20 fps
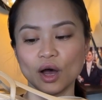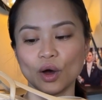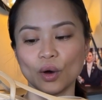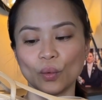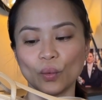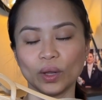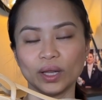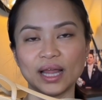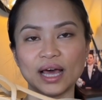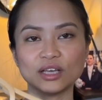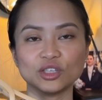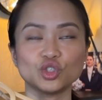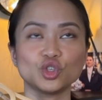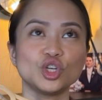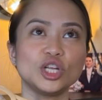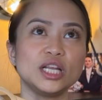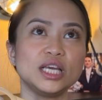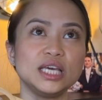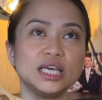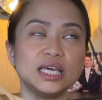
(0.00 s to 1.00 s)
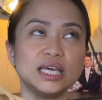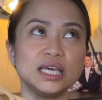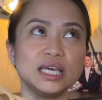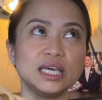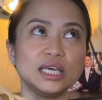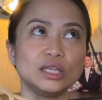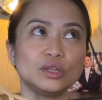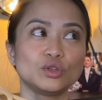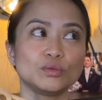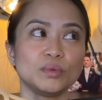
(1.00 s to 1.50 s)
Well,
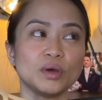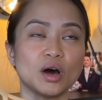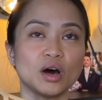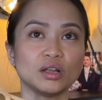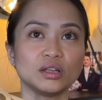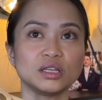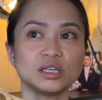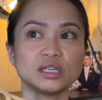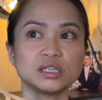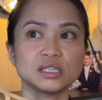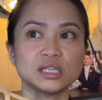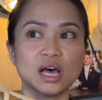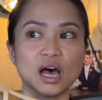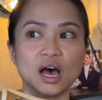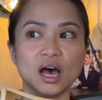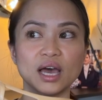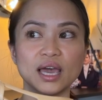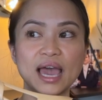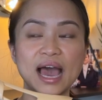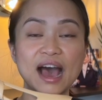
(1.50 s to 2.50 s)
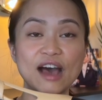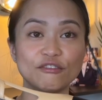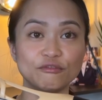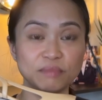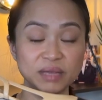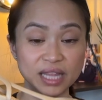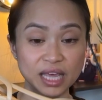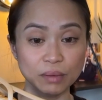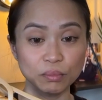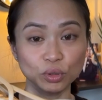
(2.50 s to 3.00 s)
actually, to be honest, I have
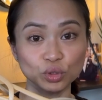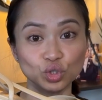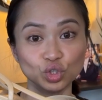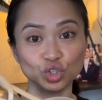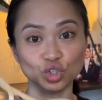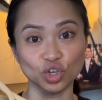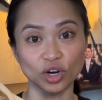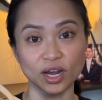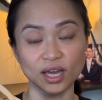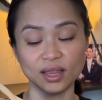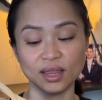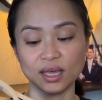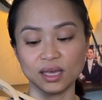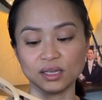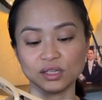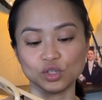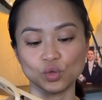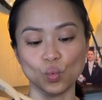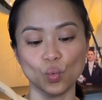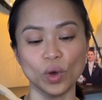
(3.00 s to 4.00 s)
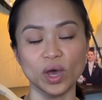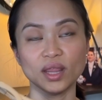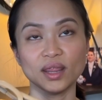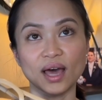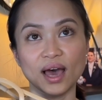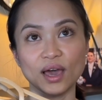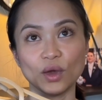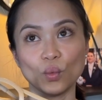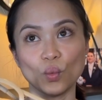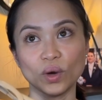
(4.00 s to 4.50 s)
been able to try this when
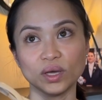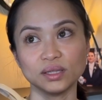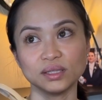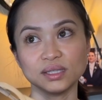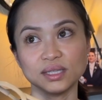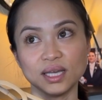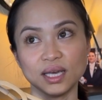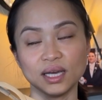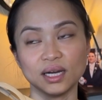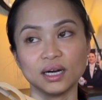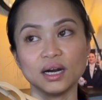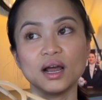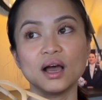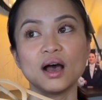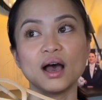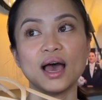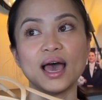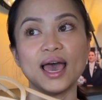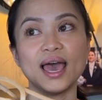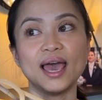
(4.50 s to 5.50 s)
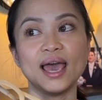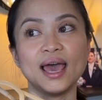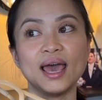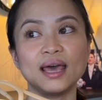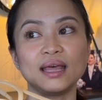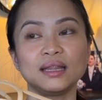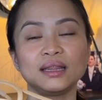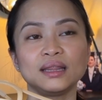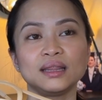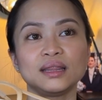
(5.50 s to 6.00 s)
I went there
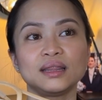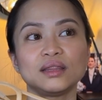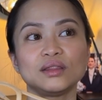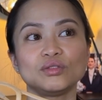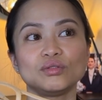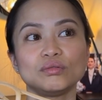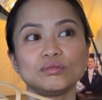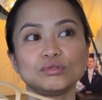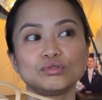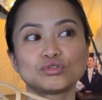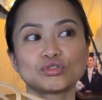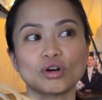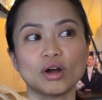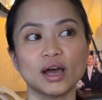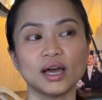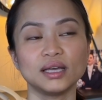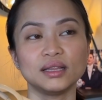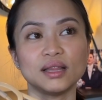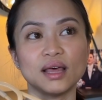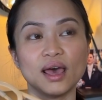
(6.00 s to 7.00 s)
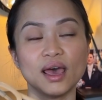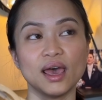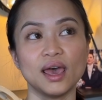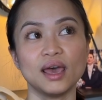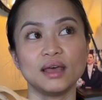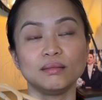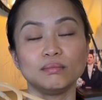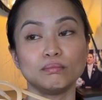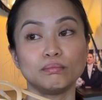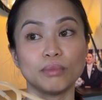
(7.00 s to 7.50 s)
and tried
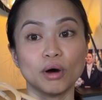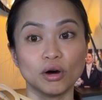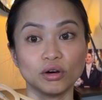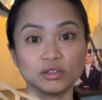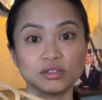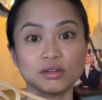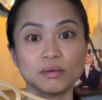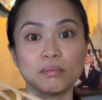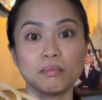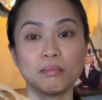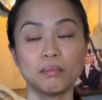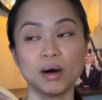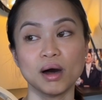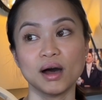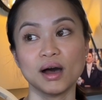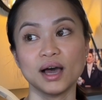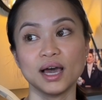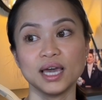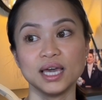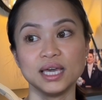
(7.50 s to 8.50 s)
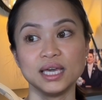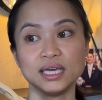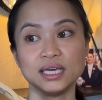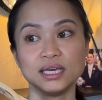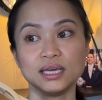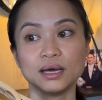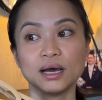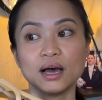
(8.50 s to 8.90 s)
and bought my